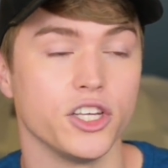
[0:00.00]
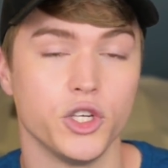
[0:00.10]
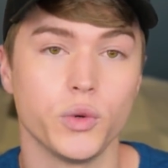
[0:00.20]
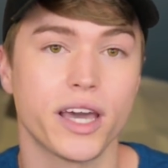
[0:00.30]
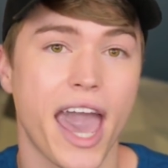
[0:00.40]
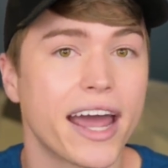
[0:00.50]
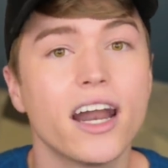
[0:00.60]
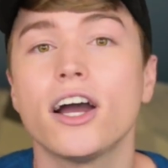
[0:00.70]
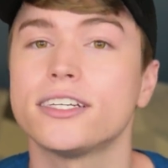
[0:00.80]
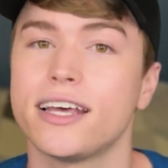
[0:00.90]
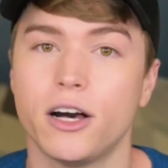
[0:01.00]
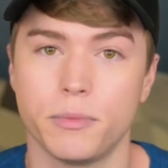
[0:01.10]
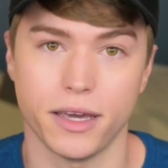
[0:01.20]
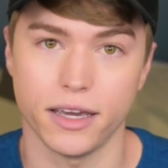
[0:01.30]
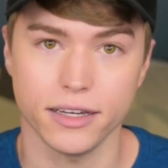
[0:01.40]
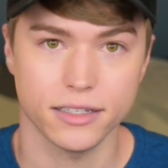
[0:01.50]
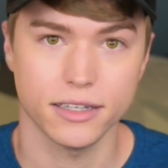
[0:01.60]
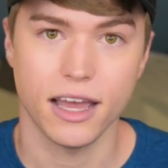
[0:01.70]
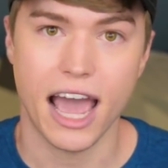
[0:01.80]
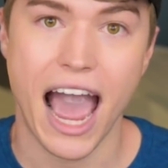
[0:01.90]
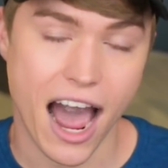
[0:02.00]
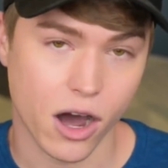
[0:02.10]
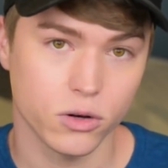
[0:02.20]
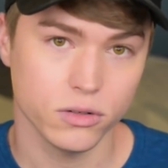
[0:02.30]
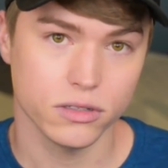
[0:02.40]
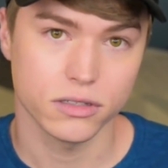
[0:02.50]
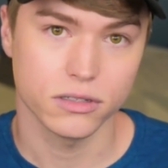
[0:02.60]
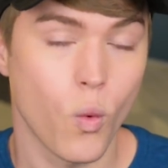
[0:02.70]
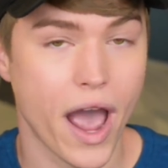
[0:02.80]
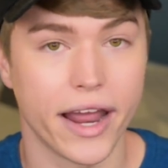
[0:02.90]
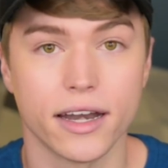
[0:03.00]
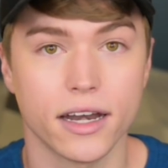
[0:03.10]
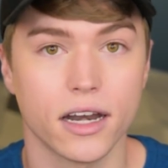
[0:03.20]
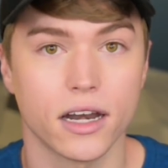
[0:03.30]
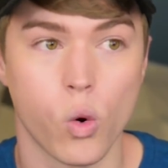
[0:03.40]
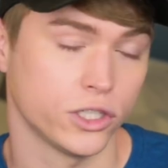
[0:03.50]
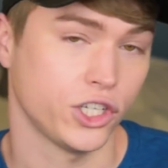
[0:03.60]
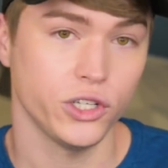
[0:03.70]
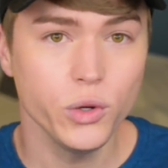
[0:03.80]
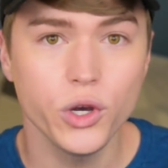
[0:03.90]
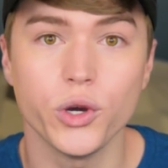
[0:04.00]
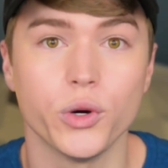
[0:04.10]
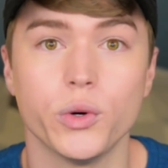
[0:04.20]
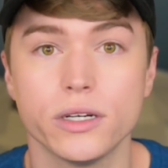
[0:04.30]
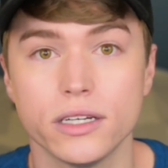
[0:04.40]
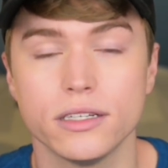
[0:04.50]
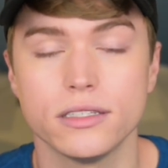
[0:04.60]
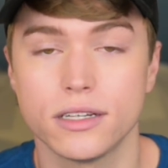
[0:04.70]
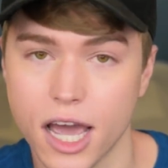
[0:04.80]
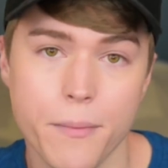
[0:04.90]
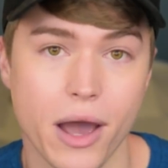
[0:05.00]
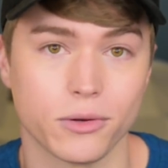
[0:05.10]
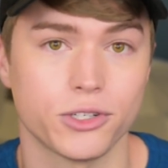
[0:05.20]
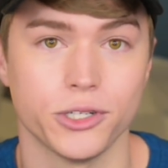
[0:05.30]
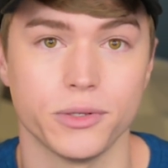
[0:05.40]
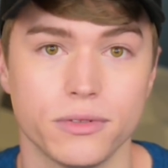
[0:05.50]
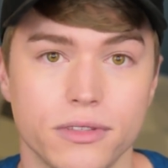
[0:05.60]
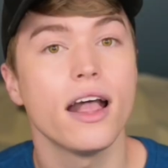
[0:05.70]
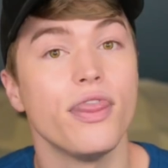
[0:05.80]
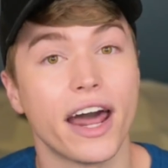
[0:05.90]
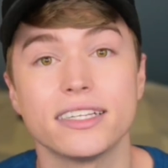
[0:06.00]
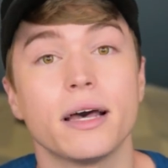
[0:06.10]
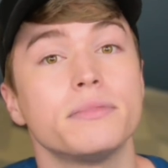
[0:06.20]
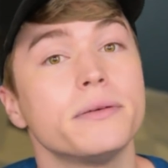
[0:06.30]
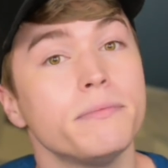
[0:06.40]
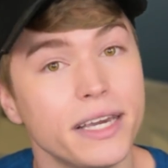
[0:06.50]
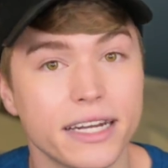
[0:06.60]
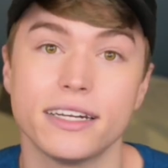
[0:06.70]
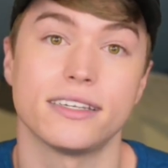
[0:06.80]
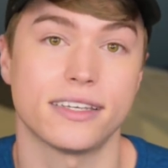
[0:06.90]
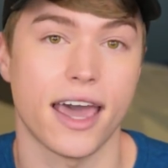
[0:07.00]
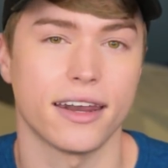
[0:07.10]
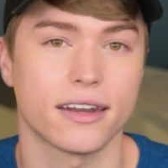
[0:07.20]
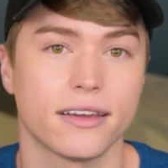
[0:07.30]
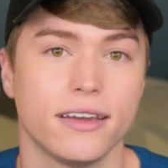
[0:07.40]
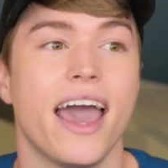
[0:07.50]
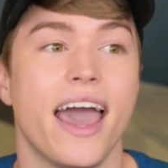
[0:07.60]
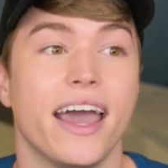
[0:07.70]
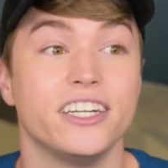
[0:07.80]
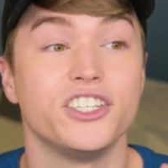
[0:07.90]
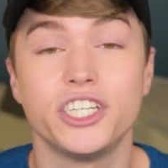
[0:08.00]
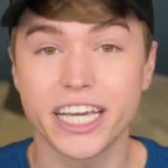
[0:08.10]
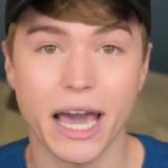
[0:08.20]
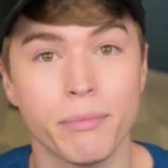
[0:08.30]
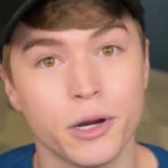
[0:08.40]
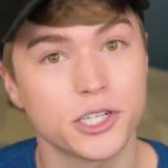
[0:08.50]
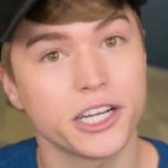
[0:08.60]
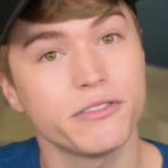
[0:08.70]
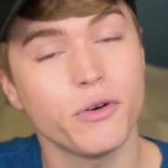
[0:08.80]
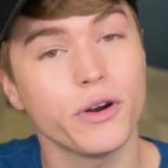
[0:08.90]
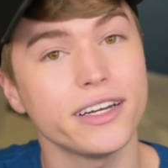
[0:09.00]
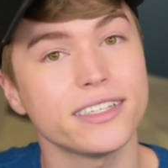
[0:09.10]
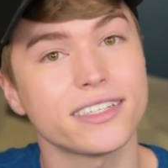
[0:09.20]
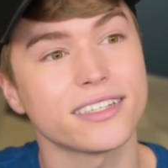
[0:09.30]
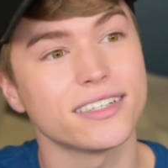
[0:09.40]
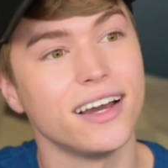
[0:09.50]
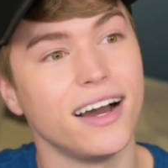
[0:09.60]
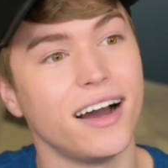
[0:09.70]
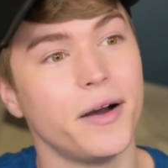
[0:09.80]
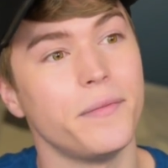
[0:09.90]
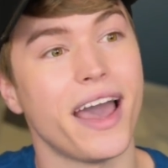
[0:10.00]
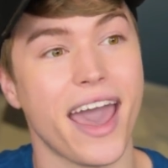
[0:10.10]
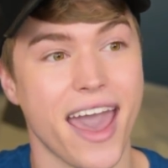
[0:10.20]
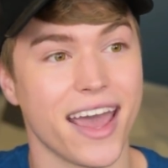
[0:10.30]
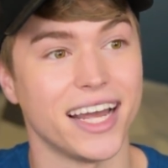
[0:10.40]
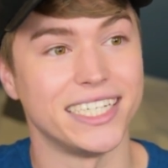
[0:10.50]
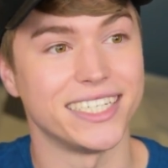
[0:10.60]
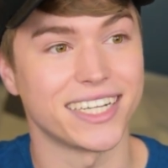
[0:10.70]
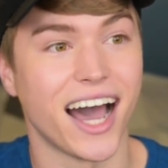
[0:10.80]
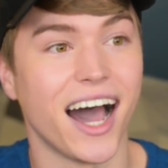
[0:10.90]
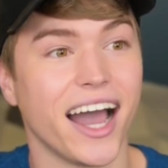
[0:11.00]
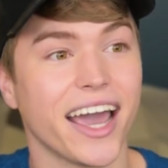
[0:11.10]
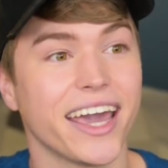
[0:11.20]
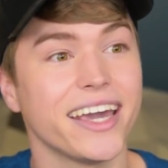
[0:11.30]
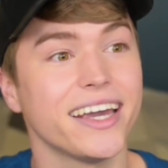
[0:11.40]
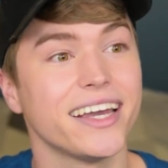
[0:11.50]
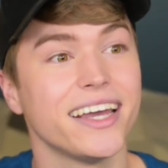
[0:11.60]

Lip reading: you cannot tell me how, when, or to who to come out to. That is up to me to decide. And she kept pushing for it. And I